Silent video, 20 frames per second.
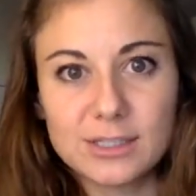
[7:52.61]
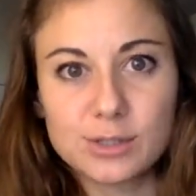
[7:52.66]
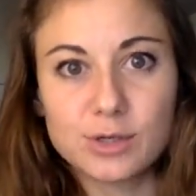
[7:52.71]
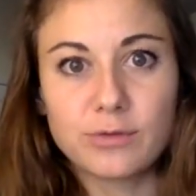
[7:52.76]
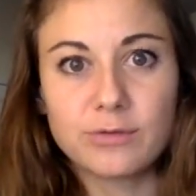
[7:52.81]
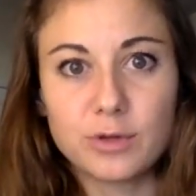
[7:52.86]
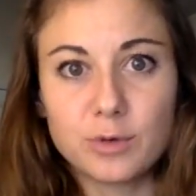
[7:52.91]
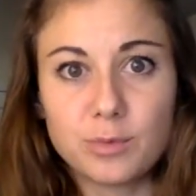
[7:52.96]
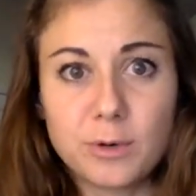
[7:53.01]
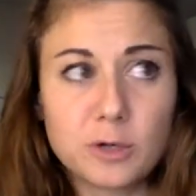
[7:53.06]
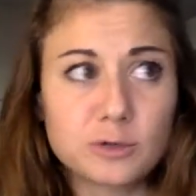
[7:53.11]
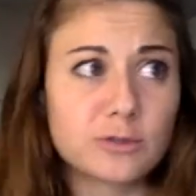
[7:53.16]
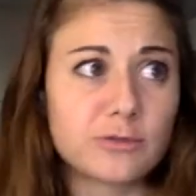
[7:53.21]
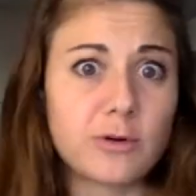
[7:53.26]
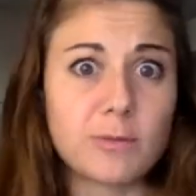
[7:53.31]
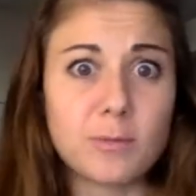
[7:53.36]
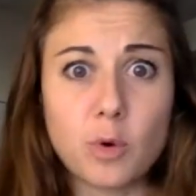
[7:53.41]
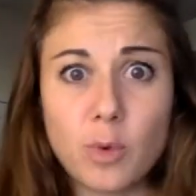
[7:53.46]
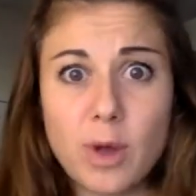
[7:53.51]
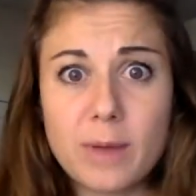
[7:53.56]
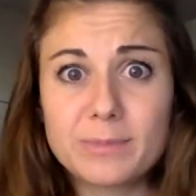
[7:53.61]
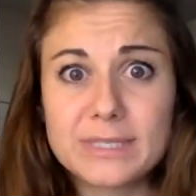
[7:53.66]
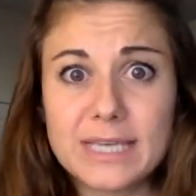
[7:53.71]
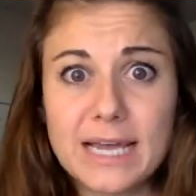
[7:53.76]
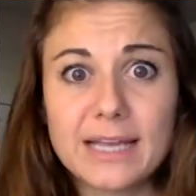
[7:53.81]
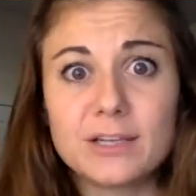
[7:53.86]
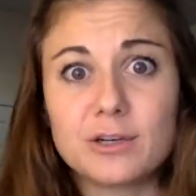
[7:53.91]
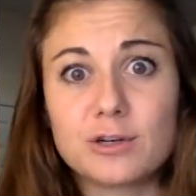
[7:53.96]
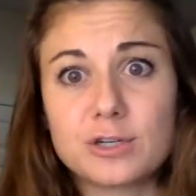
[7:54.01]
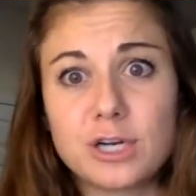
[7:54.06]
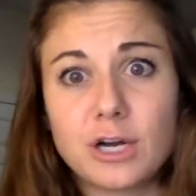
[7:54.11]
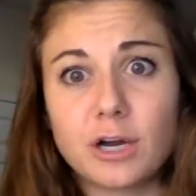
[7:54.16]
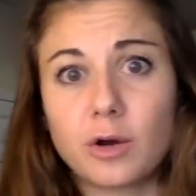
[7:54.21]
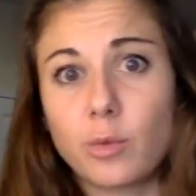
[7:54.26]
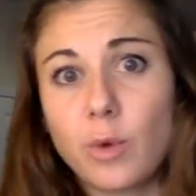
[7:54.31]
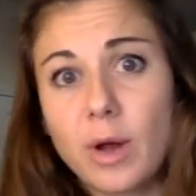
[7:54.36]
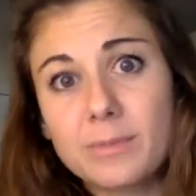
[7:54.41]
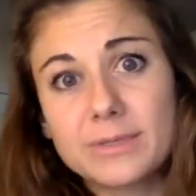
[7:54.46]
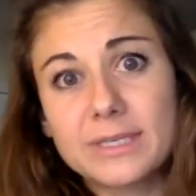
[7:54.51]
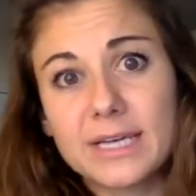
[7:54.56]
So if you post from a website and you're sharing a
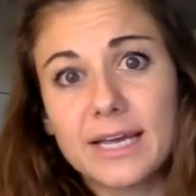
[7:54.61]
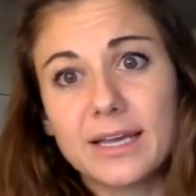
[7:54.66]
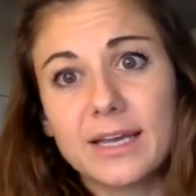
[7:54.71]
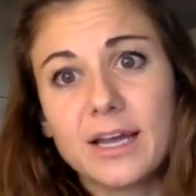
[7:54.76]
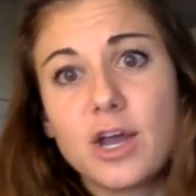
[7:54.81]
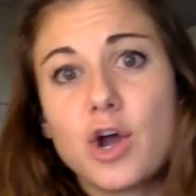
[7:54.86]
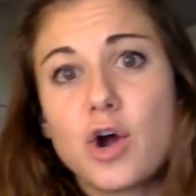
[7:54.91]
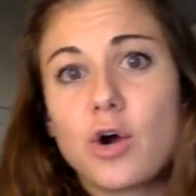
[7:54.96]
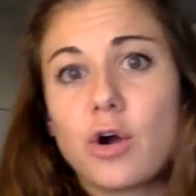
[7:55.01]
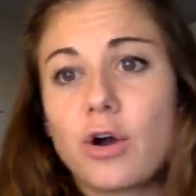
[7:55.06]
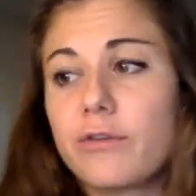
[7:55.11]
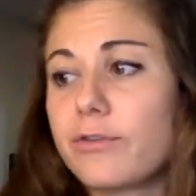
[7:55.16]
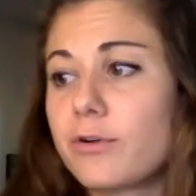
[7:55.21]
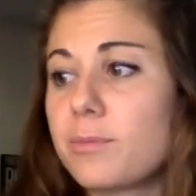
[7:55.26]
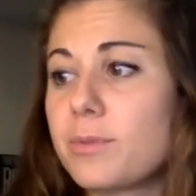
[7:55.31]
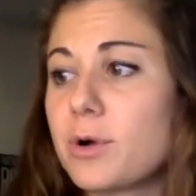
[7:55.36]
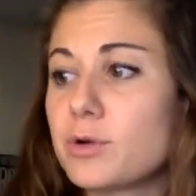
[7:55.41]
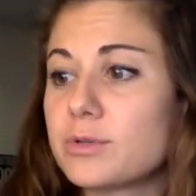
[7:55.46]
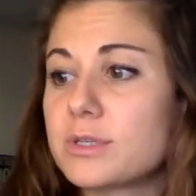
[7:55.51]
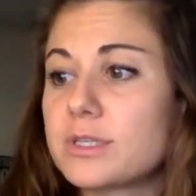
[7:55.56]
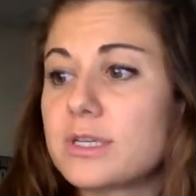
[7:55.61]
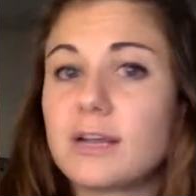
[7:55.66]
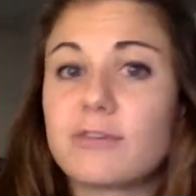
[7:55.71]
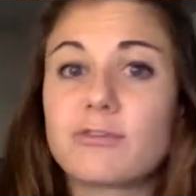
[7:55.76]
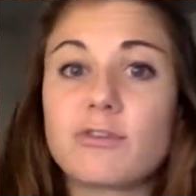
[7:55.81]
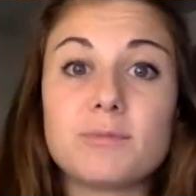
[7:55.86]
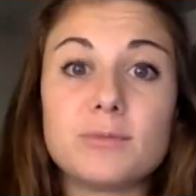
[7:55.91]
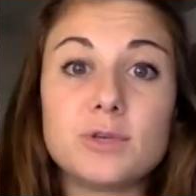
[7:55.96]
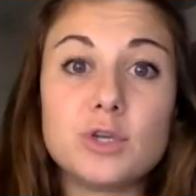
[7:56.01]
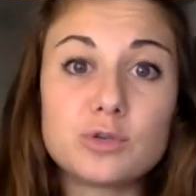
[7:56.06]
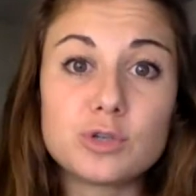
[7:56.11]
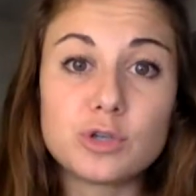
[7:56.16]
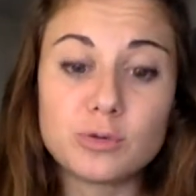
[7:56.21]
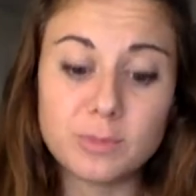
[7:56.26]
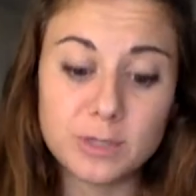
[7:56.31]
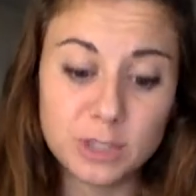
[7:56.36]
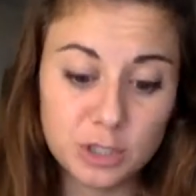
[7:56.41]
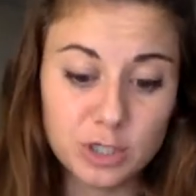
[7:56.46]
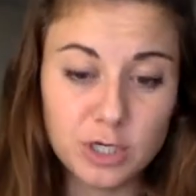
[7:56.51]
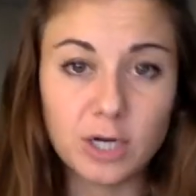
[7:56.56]
website, or if you're posting from YouTube
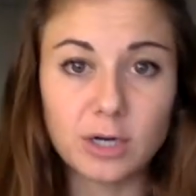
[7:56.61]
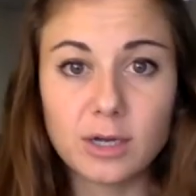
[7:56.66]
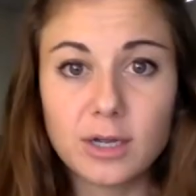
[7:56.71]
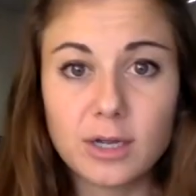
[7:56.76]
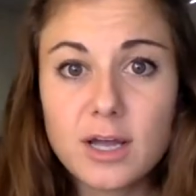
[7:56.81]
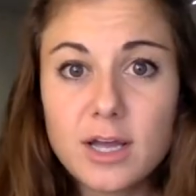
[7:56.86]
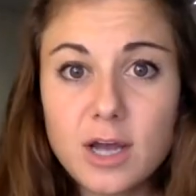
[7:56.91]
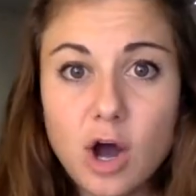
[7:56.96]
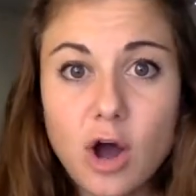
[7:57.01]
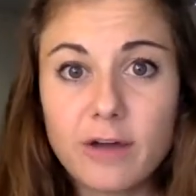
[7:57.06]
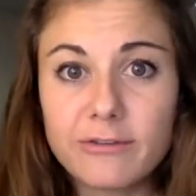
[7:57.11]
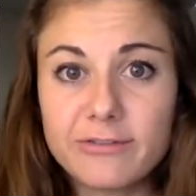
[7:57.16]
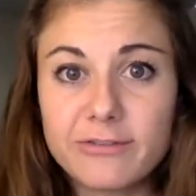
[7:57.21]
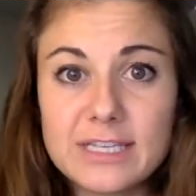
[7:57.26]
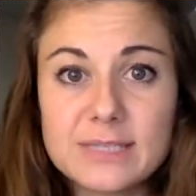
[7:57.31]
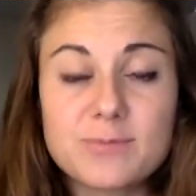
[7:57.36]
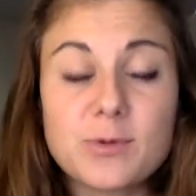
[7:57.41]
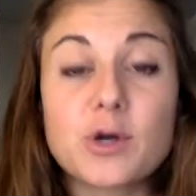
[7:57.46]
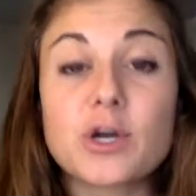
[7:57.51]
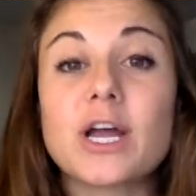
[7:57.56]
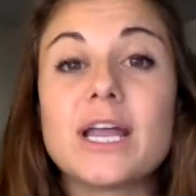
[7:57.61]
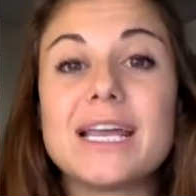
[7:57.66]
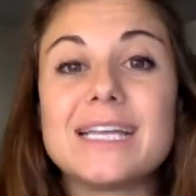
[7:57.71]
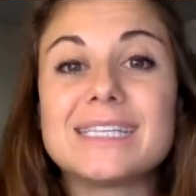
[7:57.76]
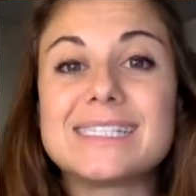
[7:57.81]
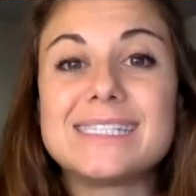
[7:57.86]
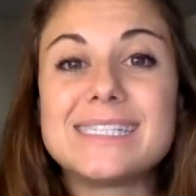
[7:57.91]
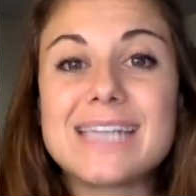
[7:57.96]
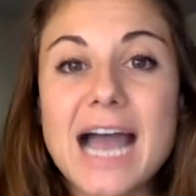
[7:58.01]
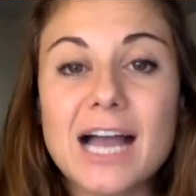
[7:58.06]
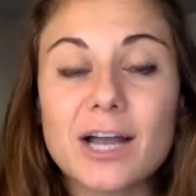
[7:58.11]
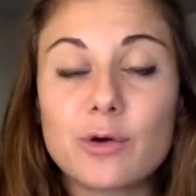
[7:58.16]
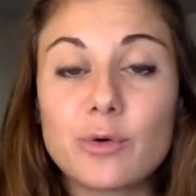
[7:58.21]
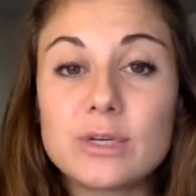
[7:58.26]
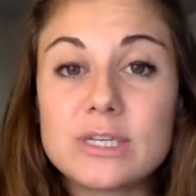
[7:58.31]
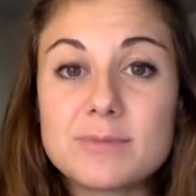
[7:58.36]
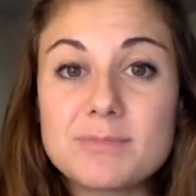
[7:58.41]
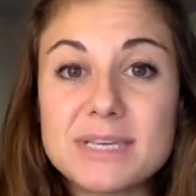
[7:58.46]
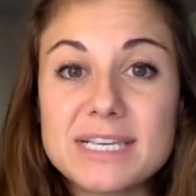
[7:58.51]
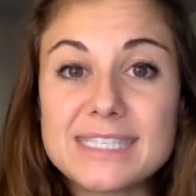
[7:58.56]
and you share it on Facebook, it's not going
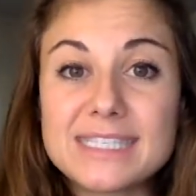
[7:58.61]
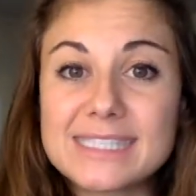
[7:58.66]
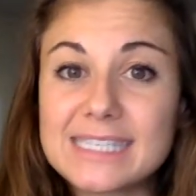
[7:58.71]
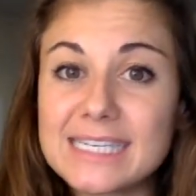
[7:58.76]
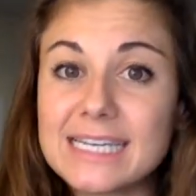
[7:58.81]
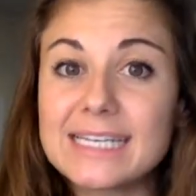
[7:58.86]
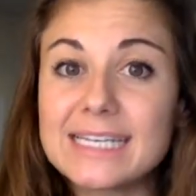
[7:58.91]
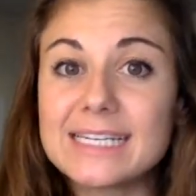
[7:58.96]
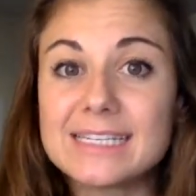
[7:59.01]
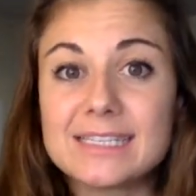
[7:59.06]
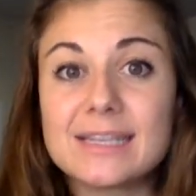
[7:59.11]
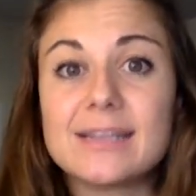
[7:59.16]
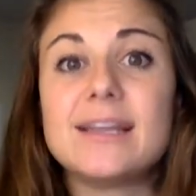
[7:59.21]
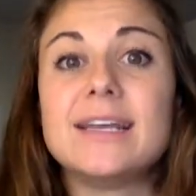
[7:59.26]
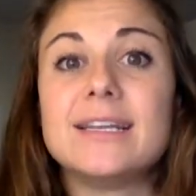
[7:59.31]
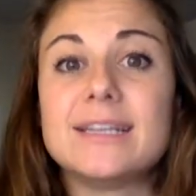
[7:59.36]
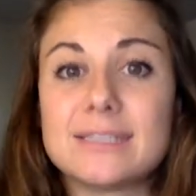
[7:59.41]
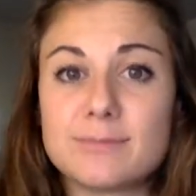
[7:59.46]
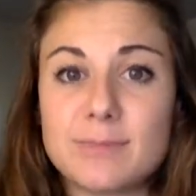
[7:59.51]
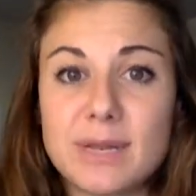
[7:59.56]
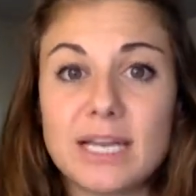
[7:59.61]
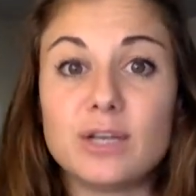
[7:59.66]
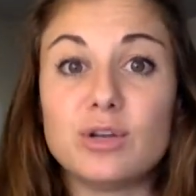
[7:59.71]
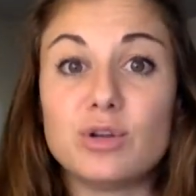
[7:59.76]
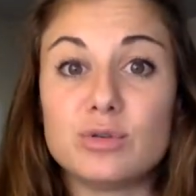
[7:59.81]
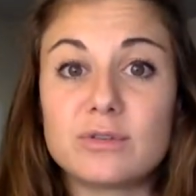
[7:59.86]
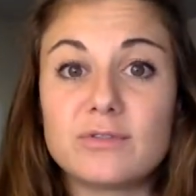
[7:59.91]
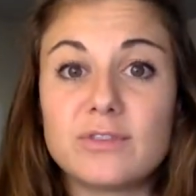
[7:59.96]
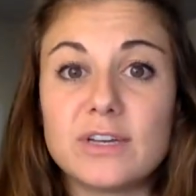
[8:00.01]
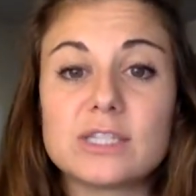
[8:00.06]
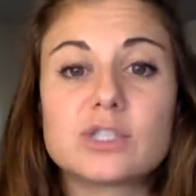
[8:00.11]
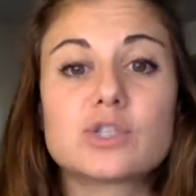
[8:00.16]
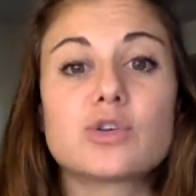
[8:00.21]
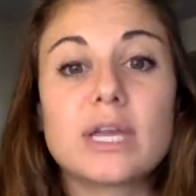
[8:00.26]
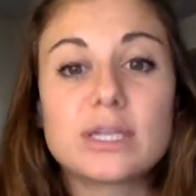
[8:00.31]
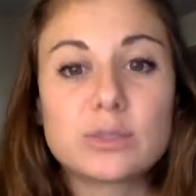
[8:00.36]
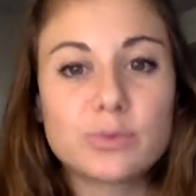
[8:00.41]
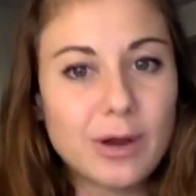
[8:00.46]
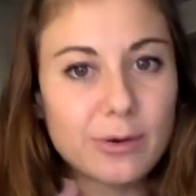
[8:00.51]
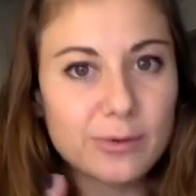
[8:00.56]
to be seen in as many news feeds. So
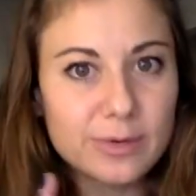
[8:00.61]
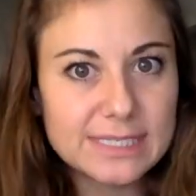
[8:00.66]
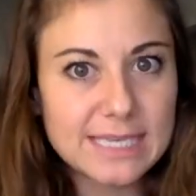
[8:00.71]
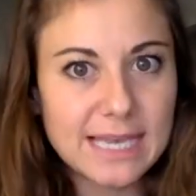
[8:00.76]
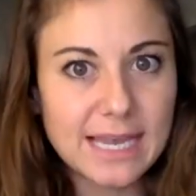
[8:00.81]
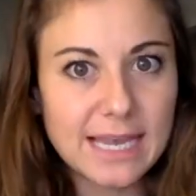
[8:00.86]
that's why I always say